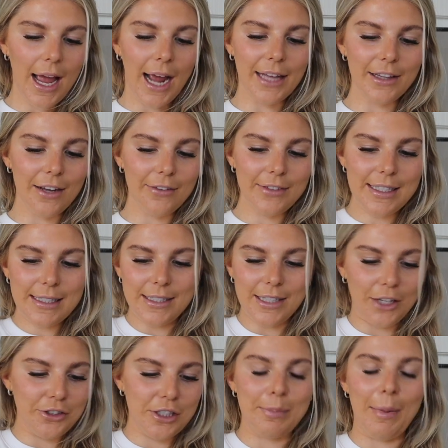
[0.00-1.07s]
I love these because
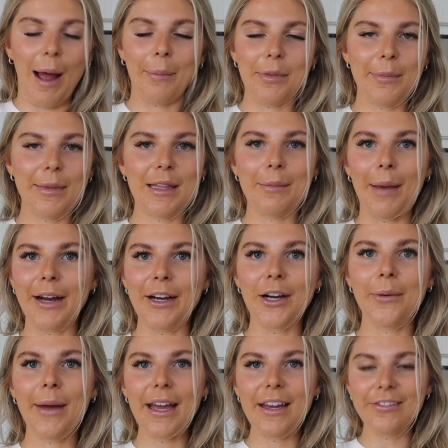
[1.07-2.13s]
I'll just pop them in the
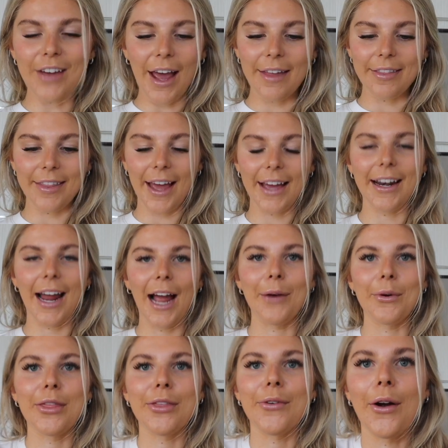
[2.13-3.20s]
microwave and then I
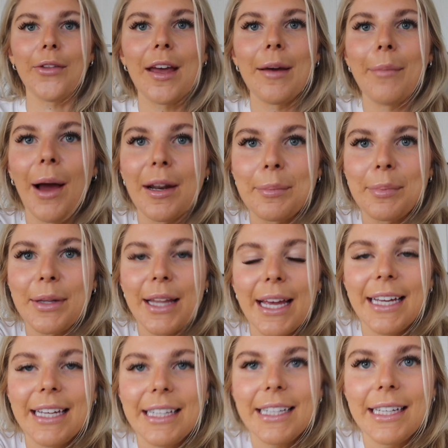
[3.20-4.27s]
will throw them on a
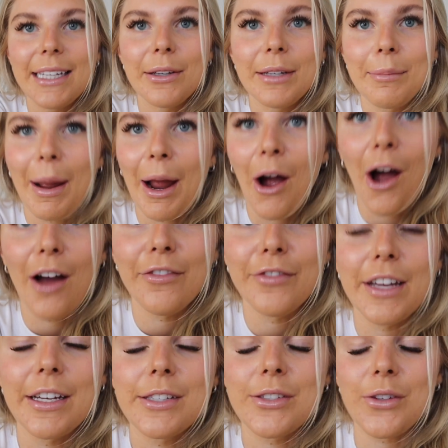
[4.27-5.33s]
plate, eat in my
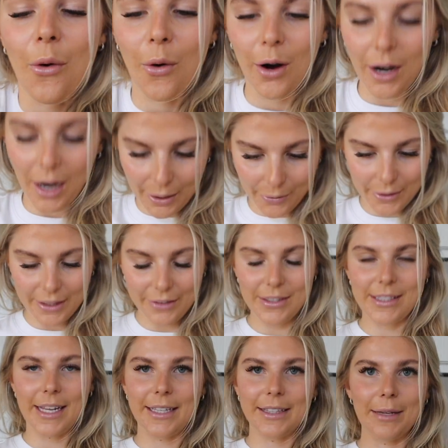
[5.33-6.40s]
office, or I will
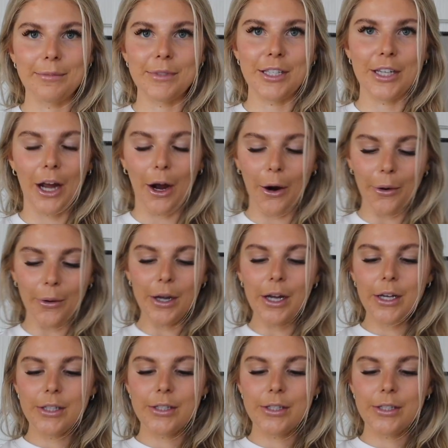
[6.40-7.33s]
even take them to go.